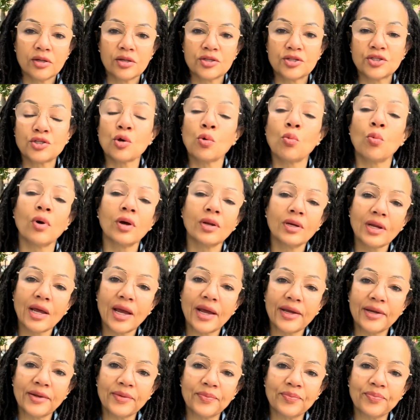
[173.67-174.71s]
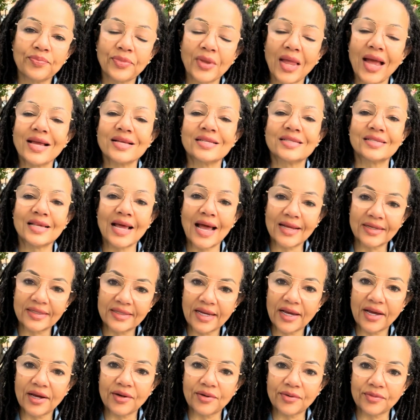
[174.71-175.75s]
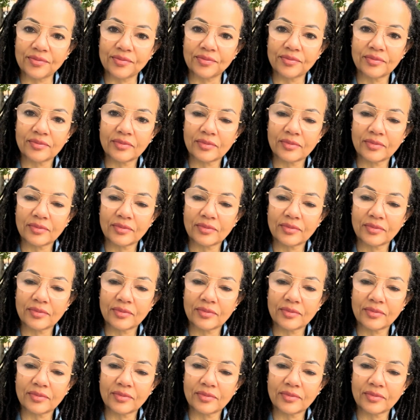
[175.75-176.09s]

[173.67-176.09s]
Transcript: So one night I sat down